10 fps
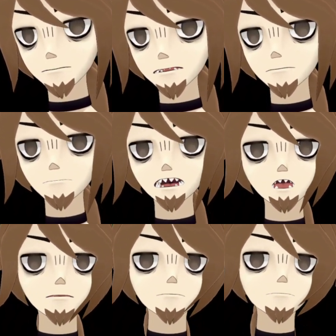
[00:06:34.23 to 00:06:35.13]
to
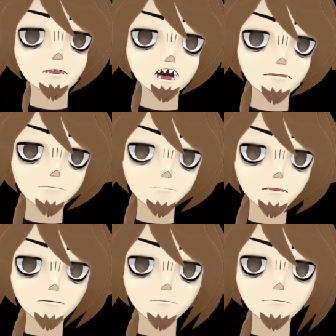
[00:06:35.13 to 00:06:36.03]
cut back
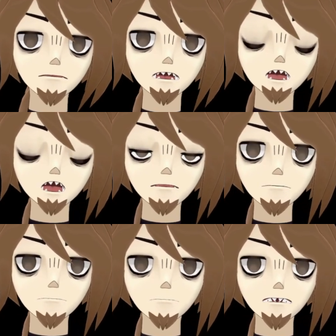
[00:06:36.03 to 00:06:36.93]
on
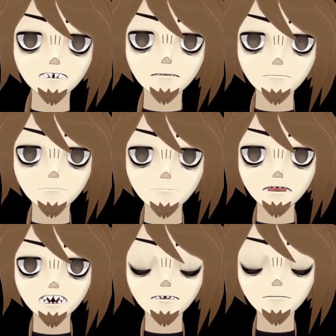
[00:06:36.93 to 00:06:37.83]
some of the
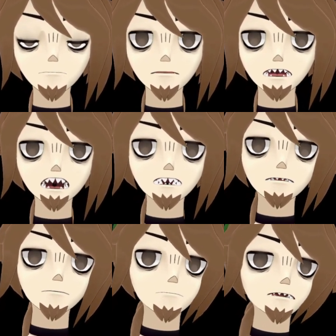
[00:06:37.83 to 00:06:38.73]
extra things
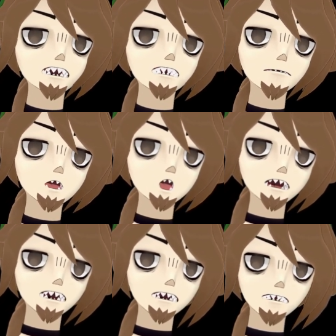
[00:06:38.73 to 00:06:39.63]
that I show in
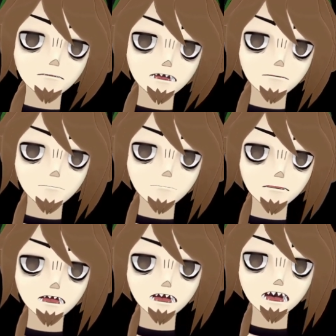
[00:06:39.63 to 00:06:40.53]
Deceit.
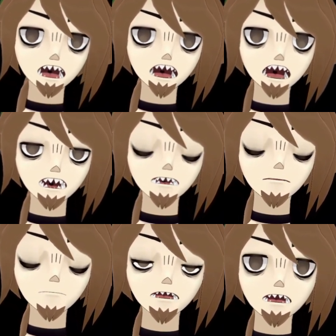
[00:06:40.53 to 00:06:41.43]
I
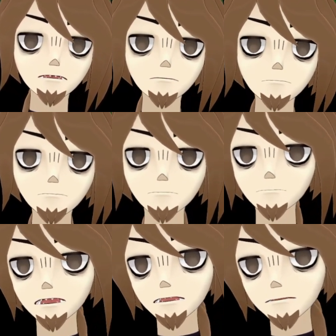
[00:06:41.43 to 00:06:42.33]
need to cut
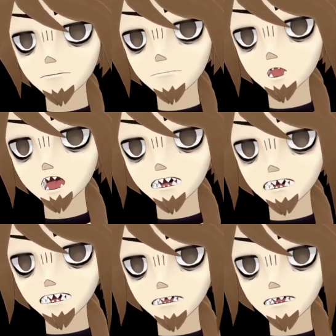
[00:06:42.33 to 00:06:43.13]
back on